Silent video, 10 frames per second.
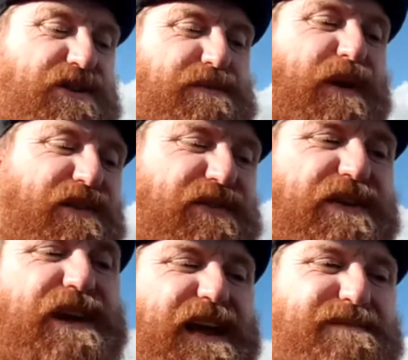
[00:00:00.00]
to play
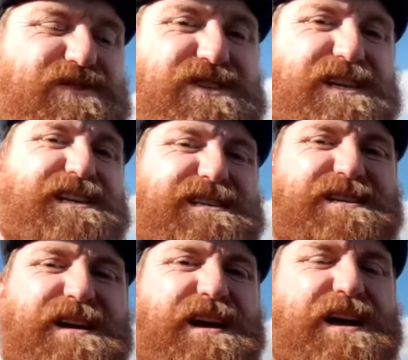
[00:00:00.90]
30 games a season
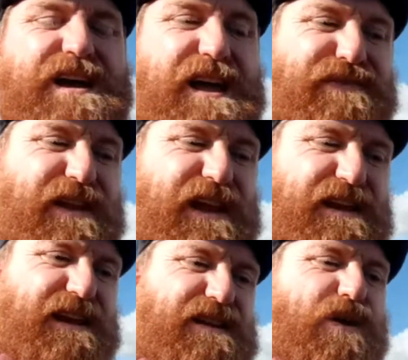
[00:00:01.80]
if
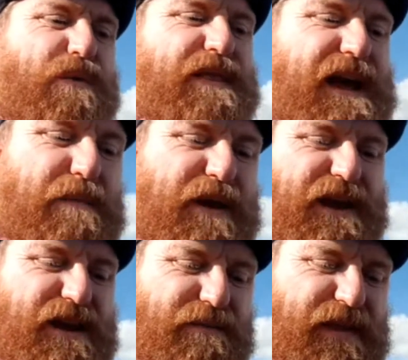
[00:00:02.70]
needed without
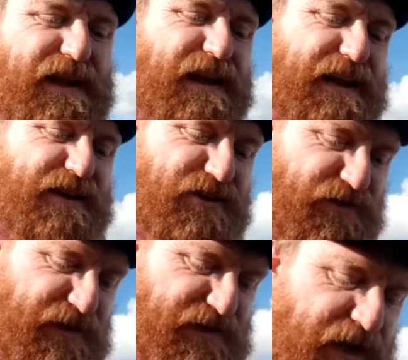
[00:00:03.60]
picking up niggly
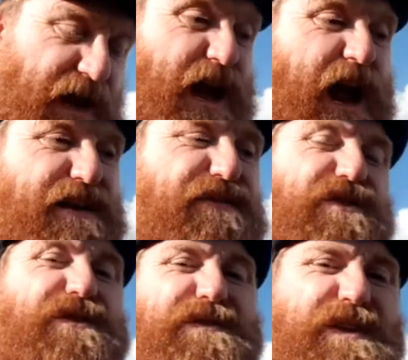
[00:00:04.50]
injuries. And if
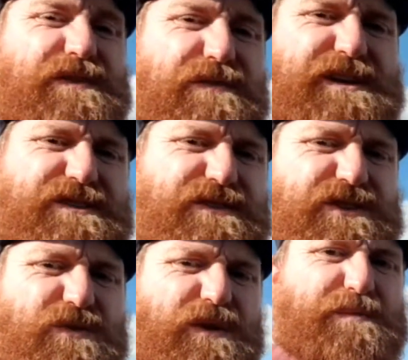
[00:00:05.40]
none of the rest of the
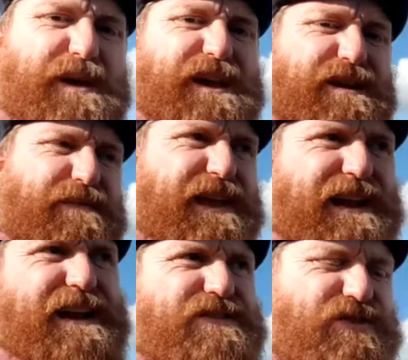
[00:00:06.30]
squad are picking up
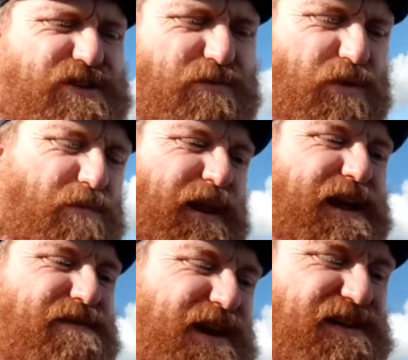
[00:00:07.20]
niggly injuries and one
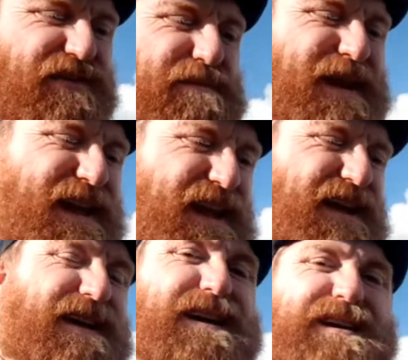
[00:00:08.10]
player is, for me,
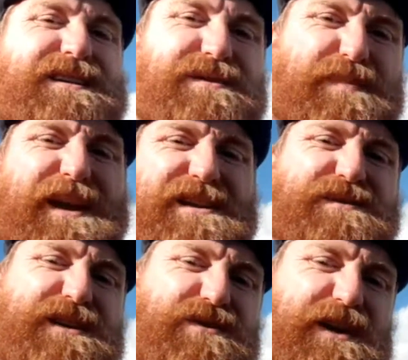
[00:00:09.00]
you begin
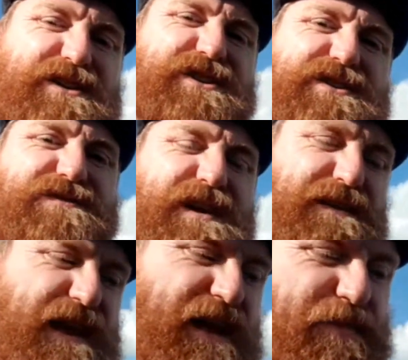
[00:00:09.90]
to ask questions
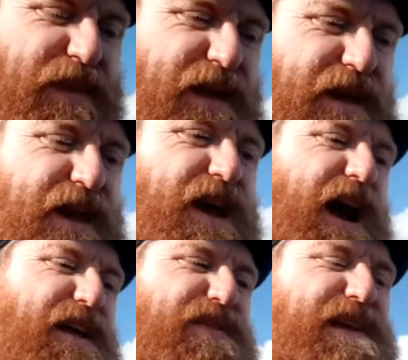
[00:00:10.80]
around that.
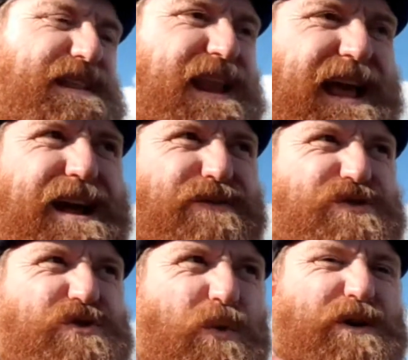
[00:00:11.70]
I think now the
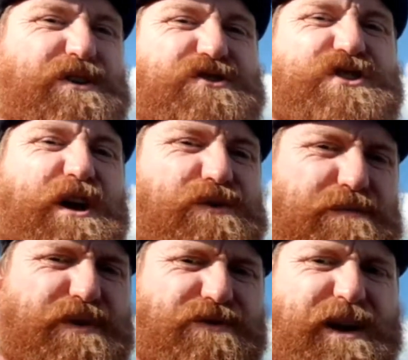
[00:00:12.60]
squad has gelled and
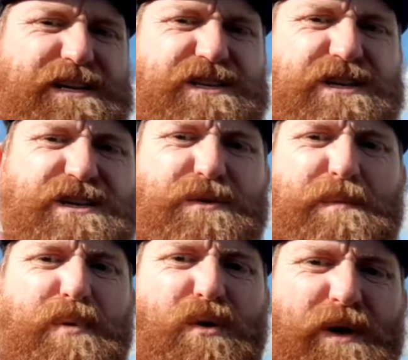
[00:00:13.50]
progressed to a
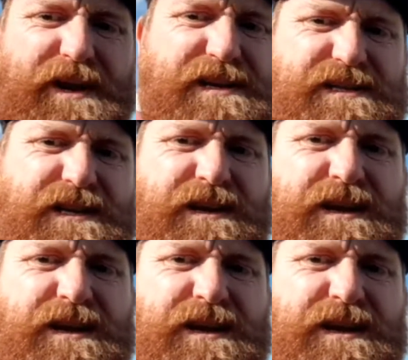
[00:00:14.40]
point